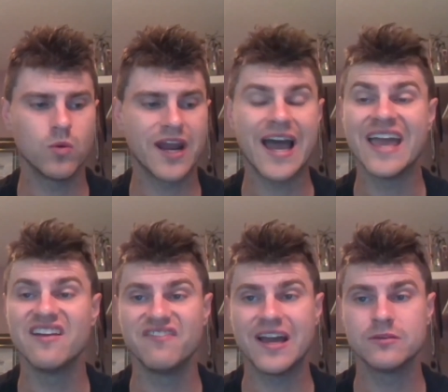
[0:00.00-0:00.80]
what I
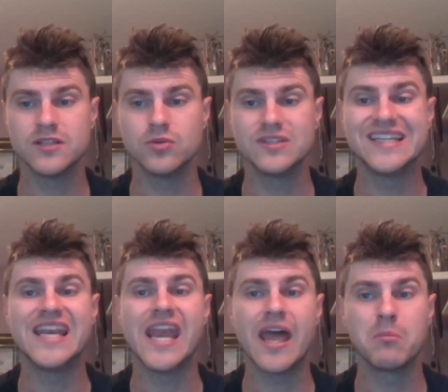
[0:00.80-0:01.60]
have found out the
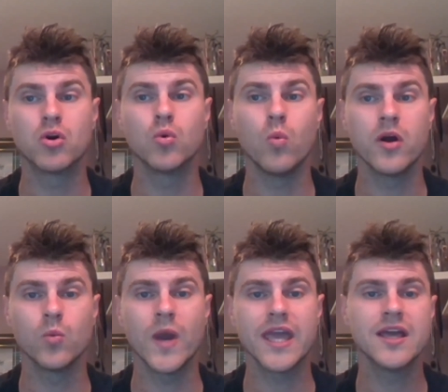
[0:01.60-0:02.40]
number one
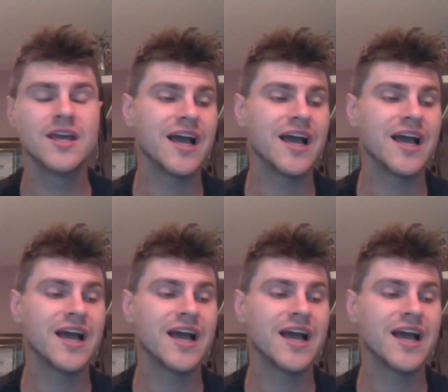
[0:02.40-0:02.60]
way,